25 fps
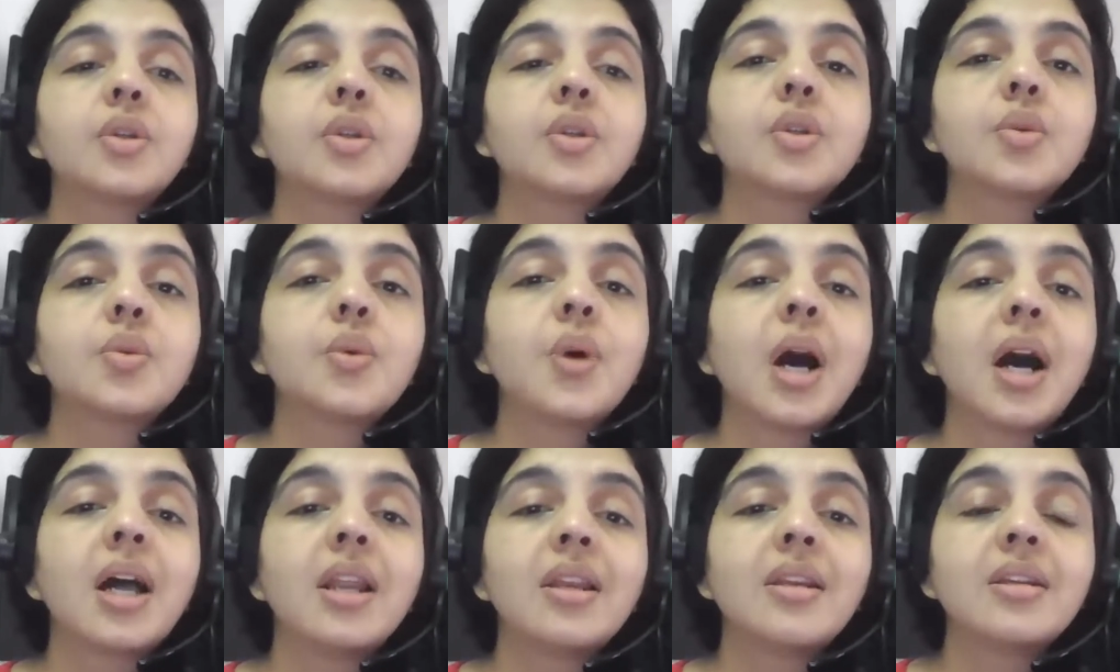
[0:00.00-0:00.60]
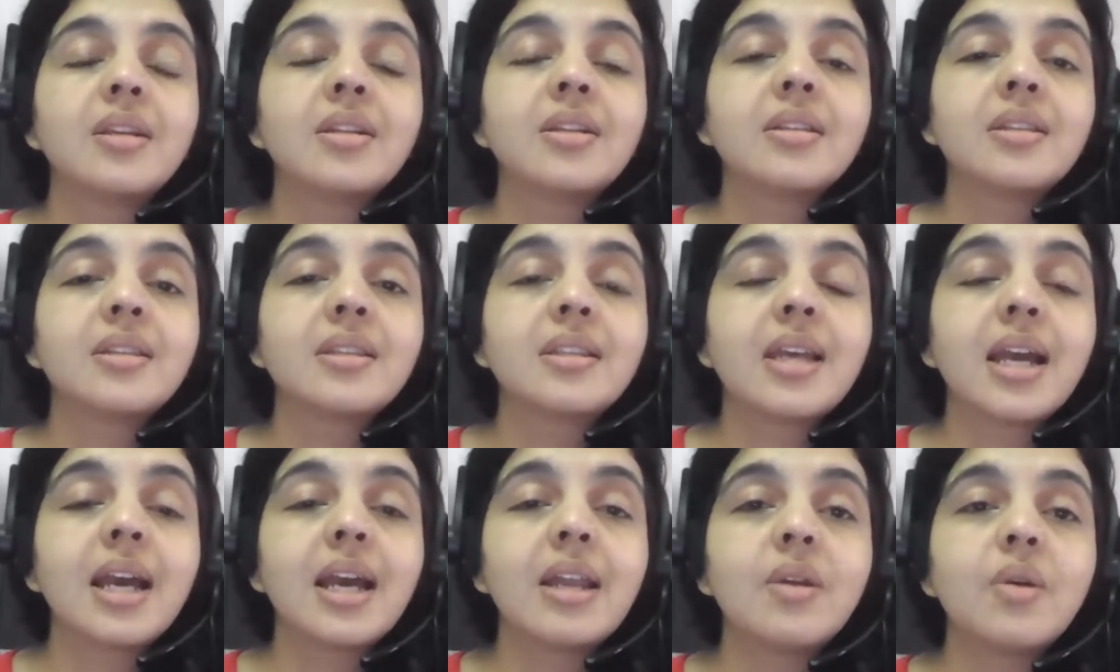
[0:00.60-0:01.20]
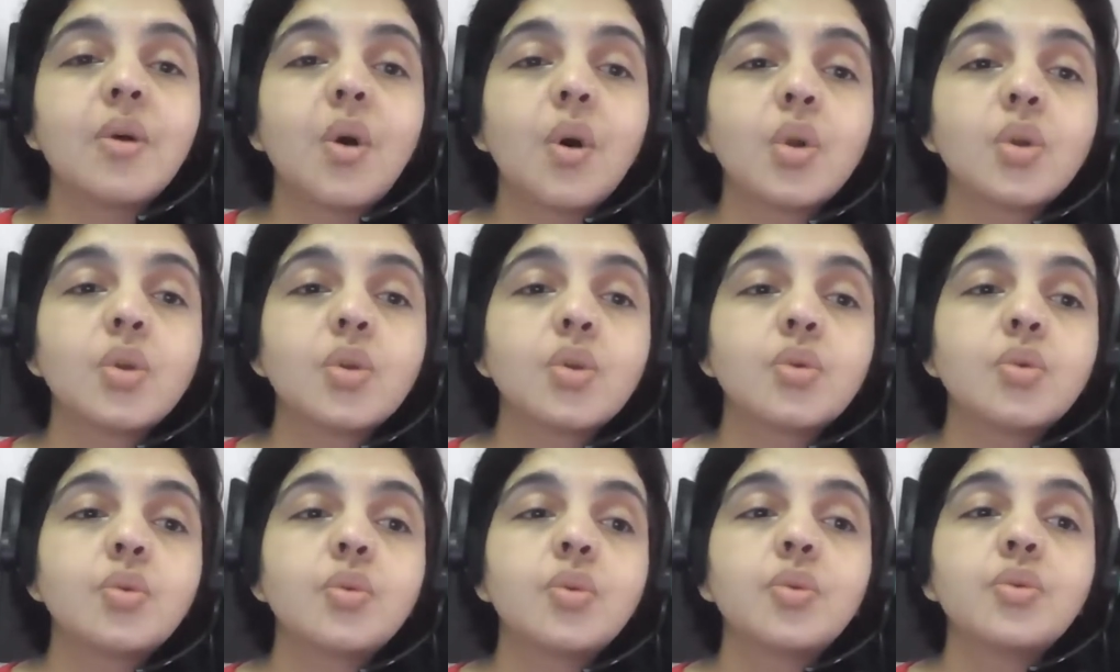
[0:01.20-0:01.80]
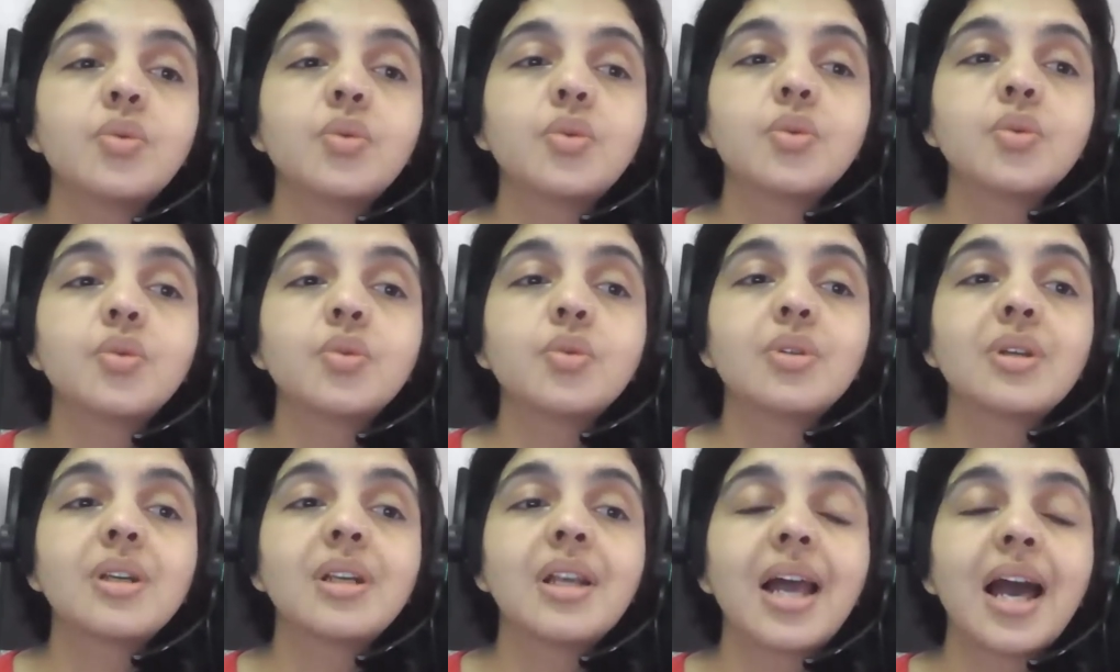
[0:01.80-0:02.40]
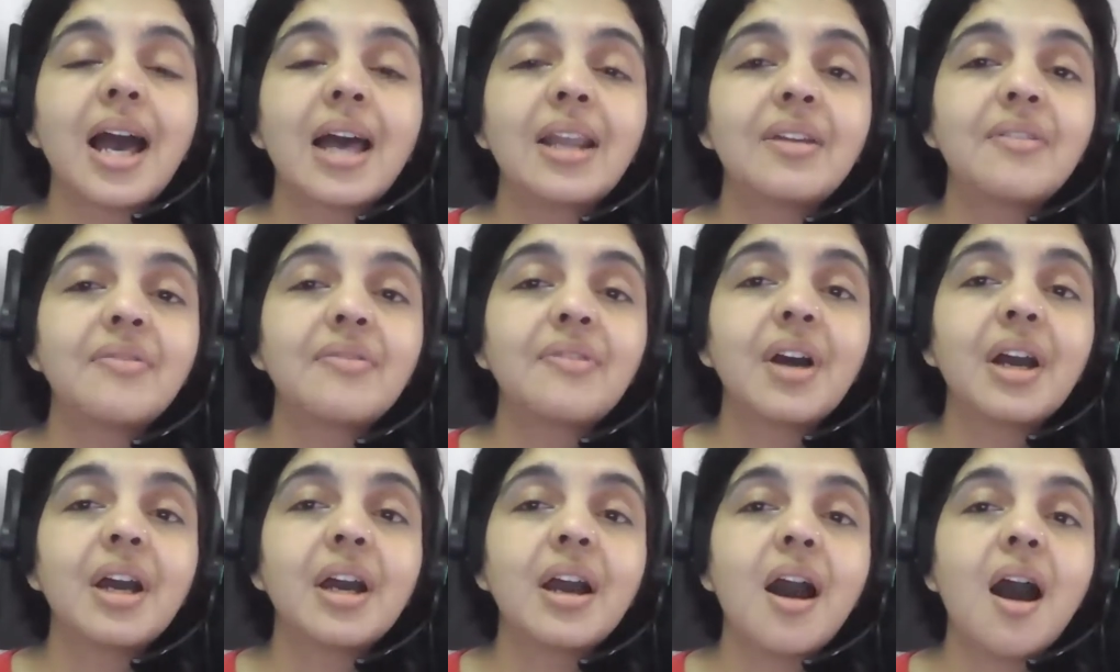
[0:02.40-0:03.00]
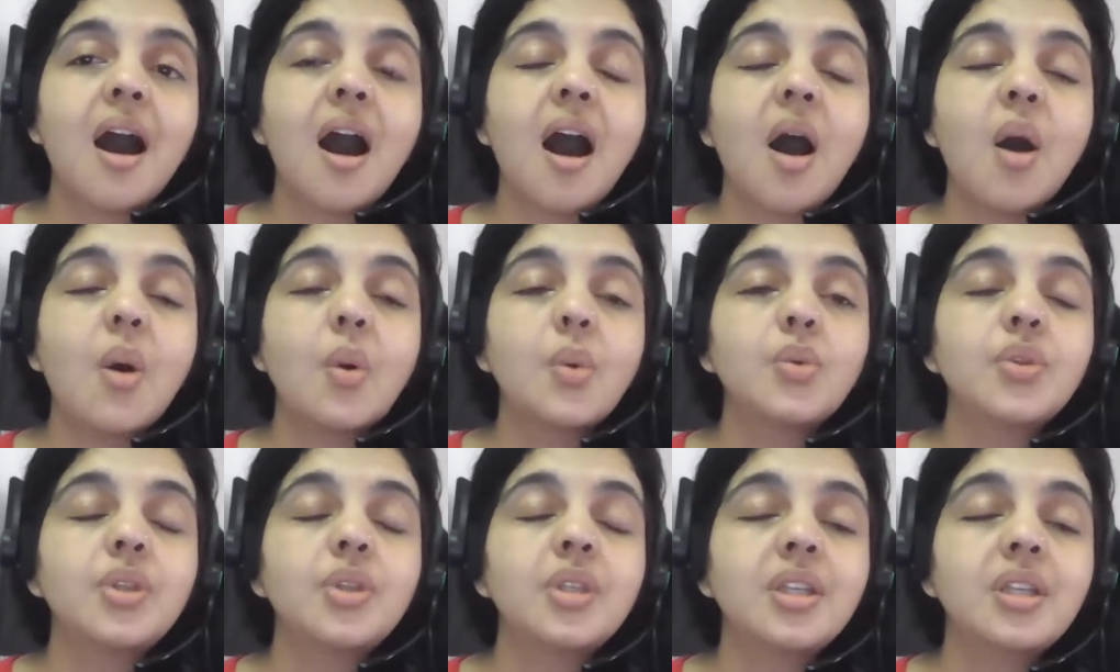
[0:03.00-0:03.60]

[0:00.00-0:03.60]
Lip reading: to understand or to clarify how